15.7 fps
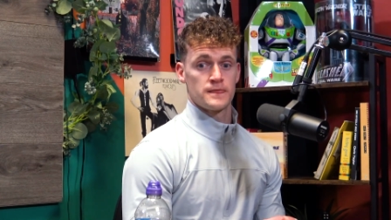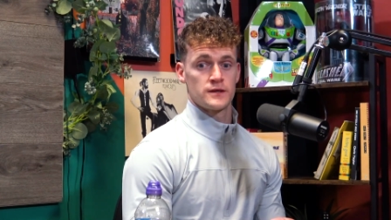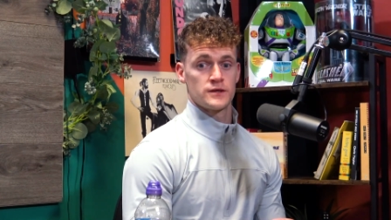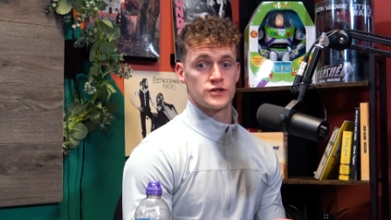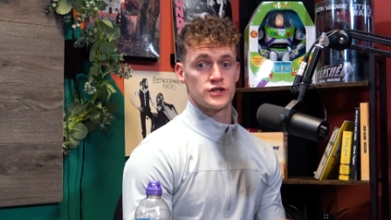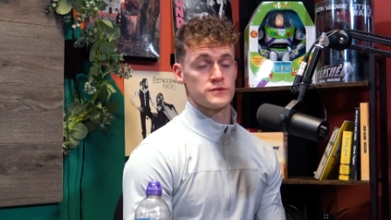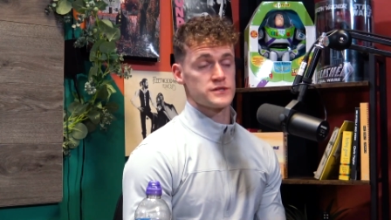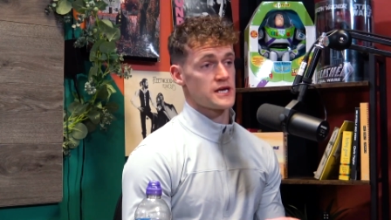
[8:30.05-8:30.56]

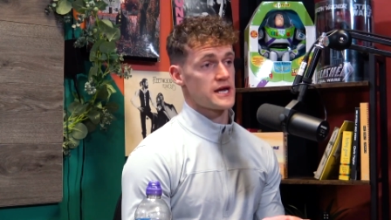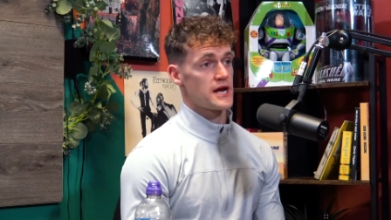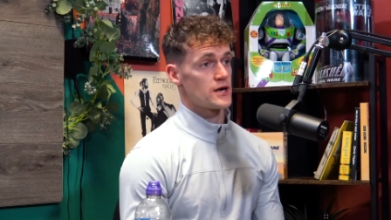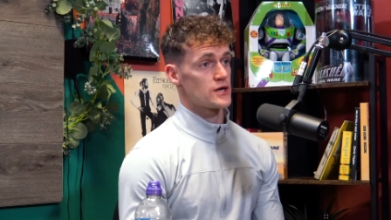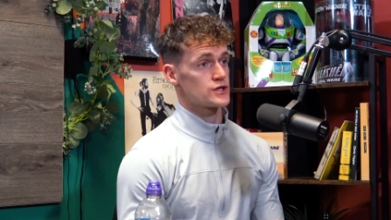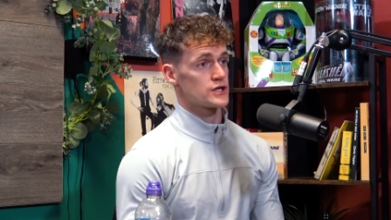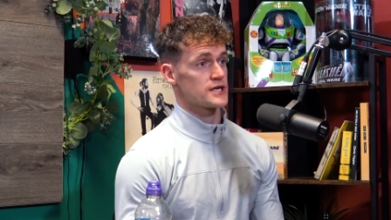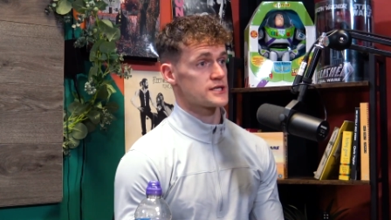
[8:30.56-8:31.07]
she was a
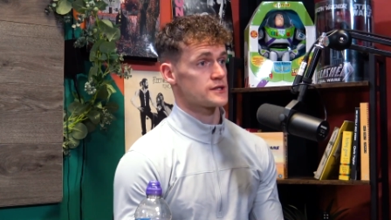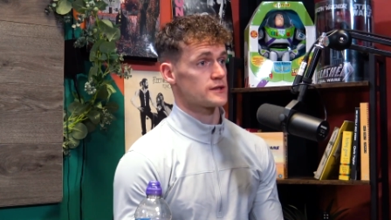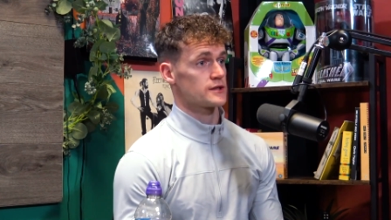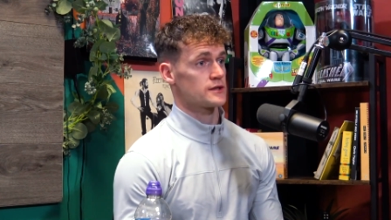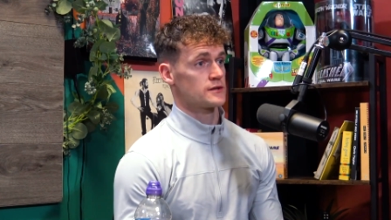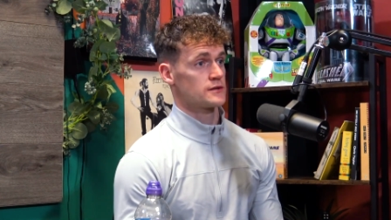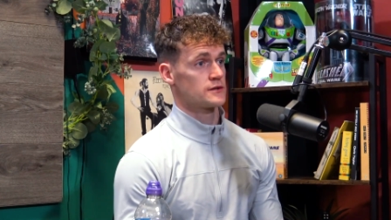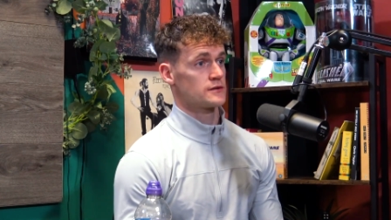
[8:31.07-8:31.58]

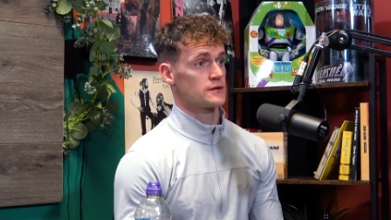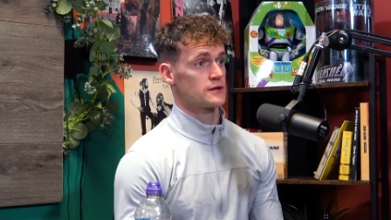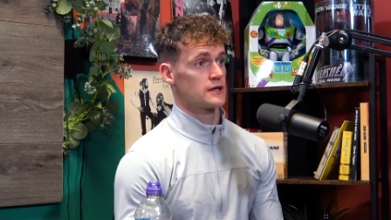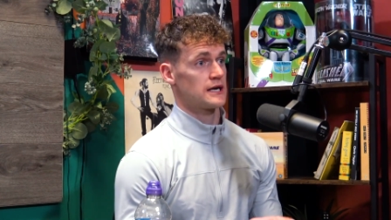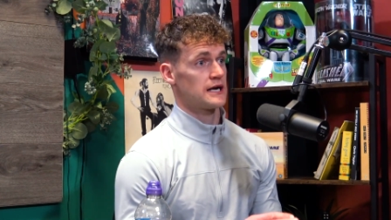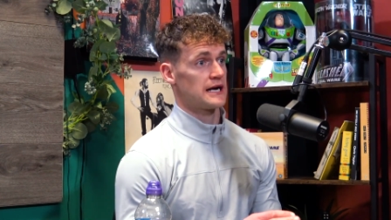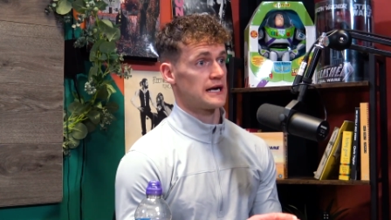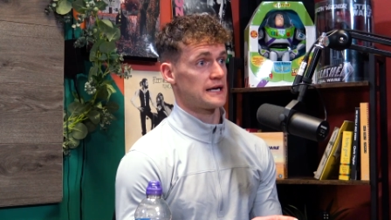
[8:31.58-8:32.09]
hairdresser, mm-hmm.
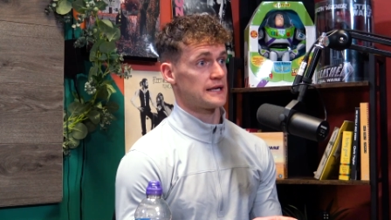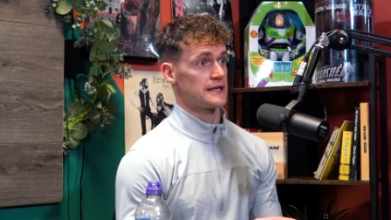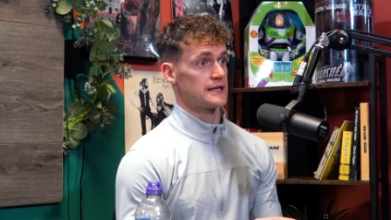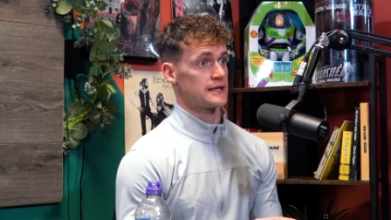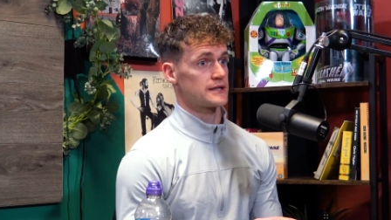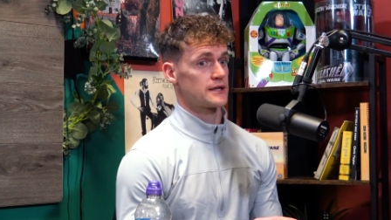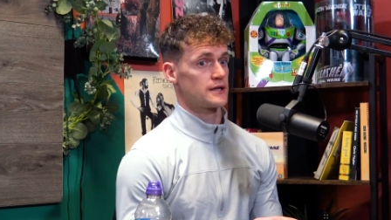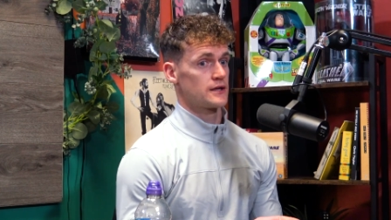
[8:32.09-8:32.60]
and
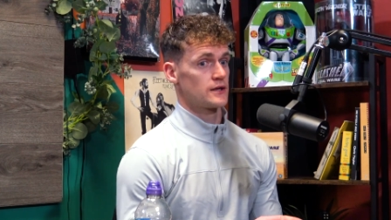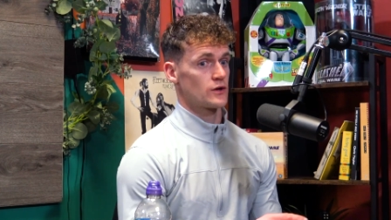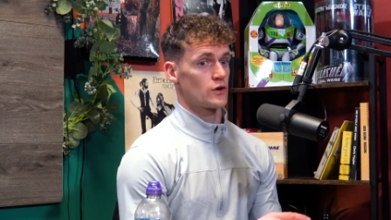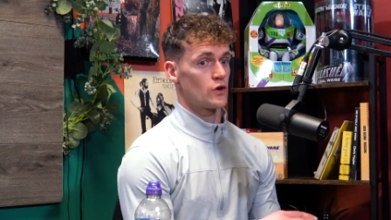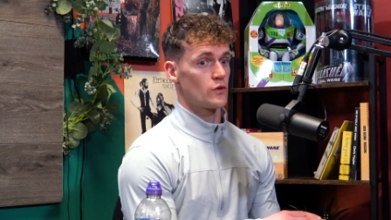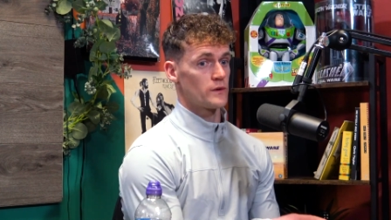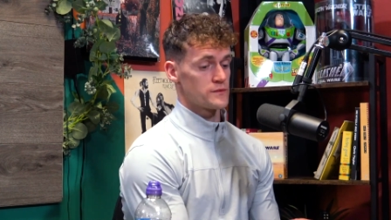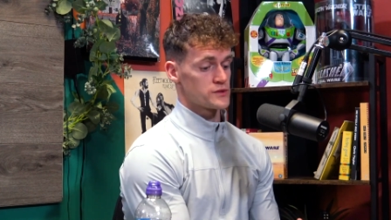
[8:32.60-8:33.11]

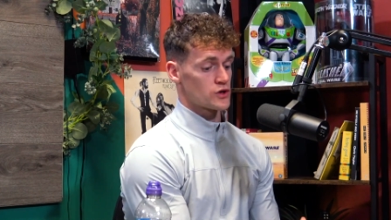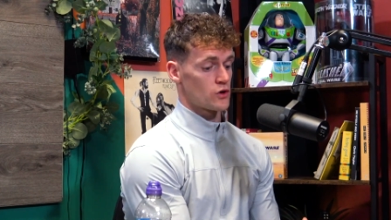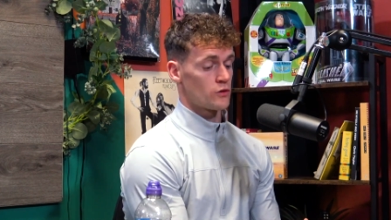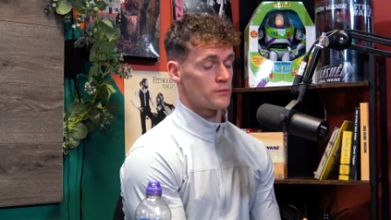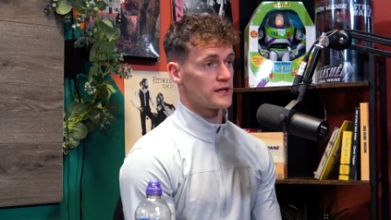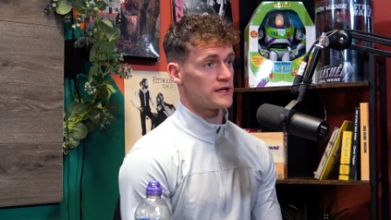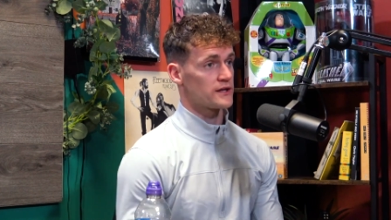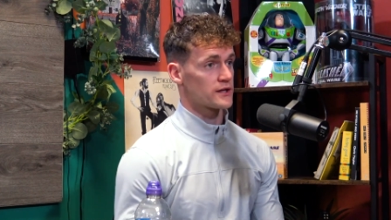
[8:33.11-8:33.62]
it was
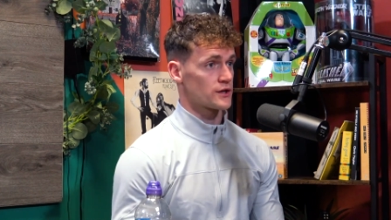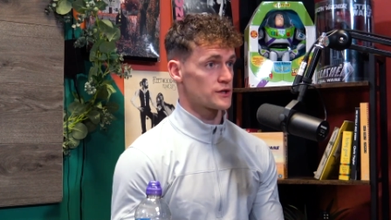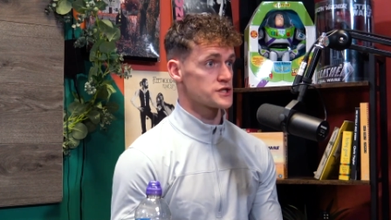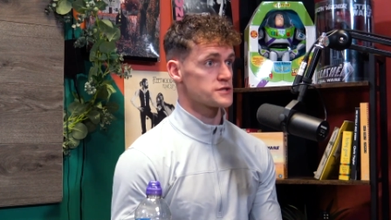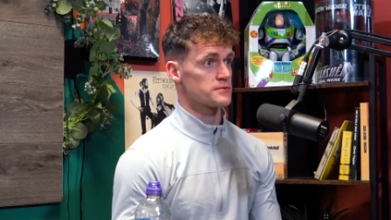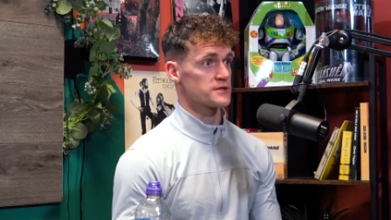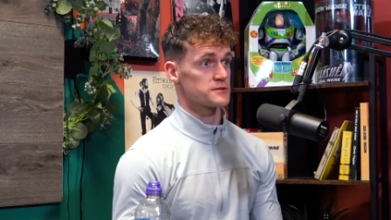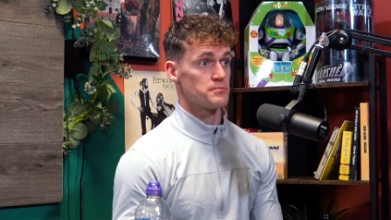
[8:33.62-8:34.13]
coming into
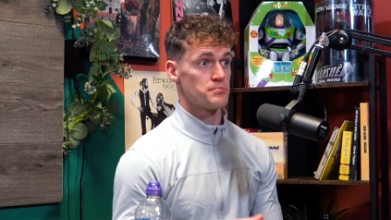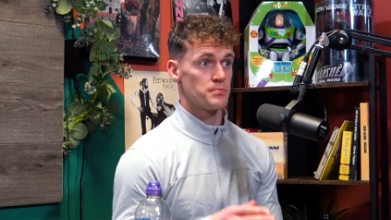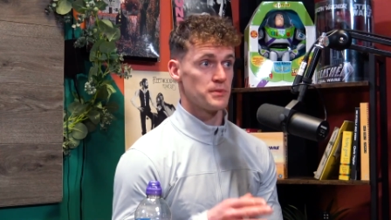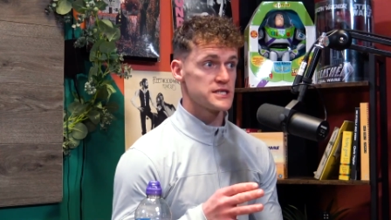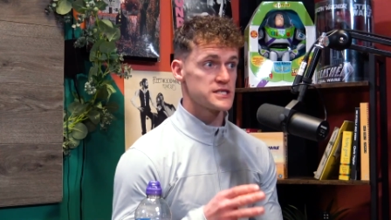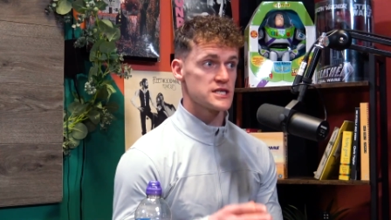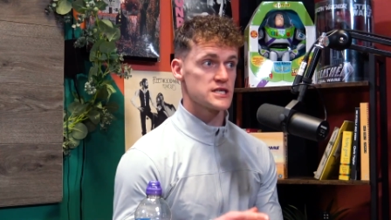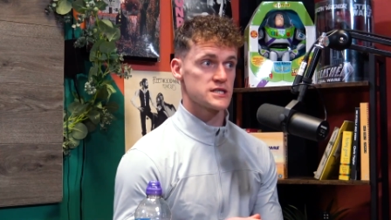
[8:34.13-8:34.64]
Christmas,
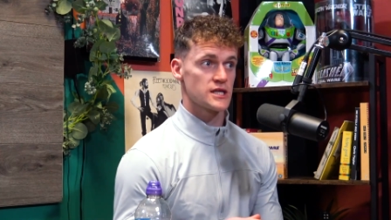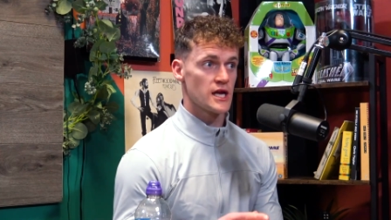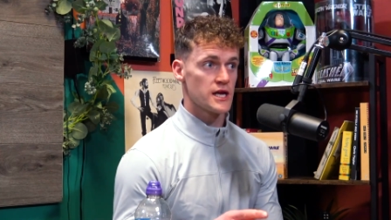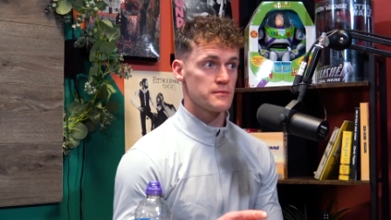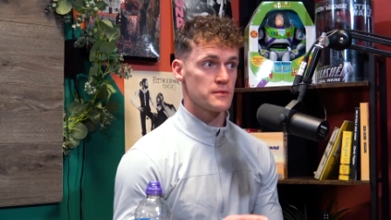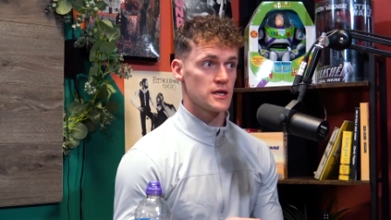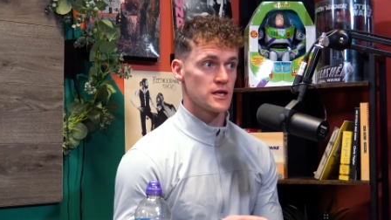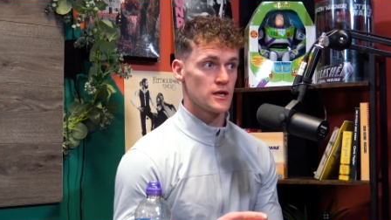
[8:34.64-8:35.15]
busiest
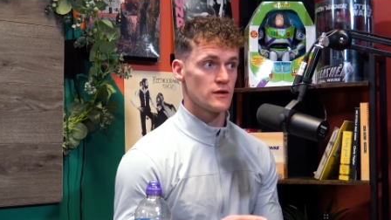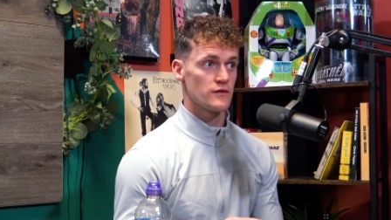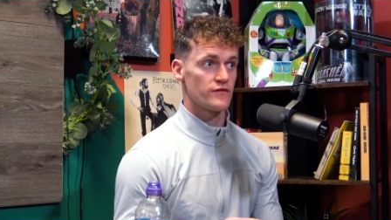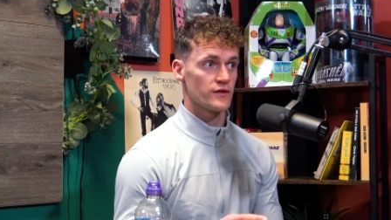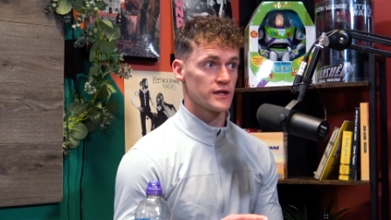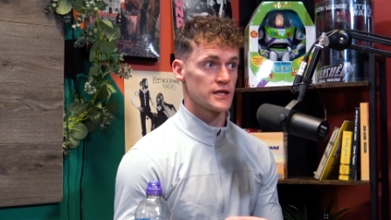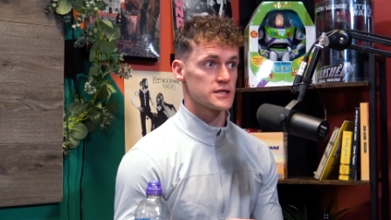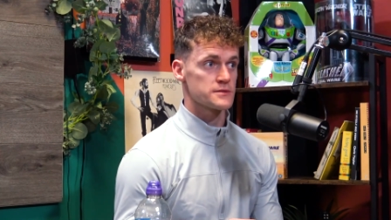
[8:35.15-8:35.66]
time of the year
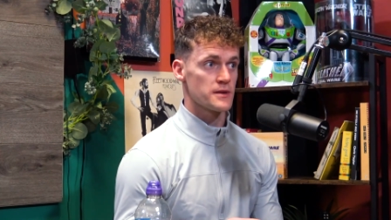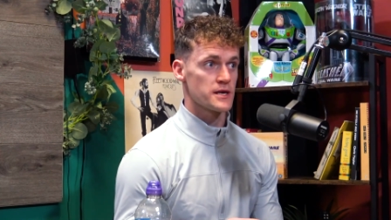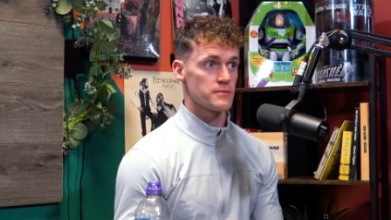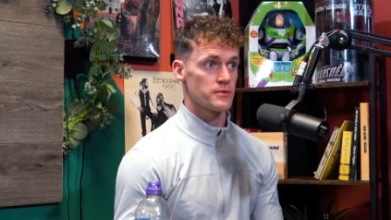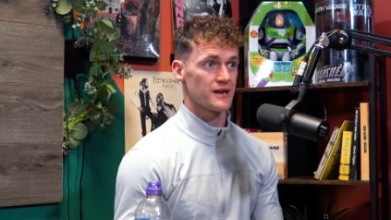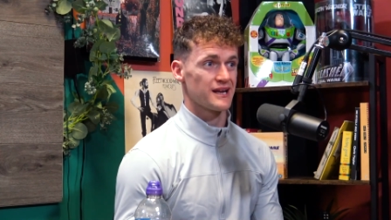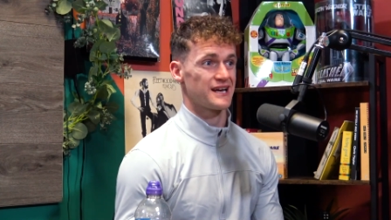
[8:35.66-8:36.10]
for these people.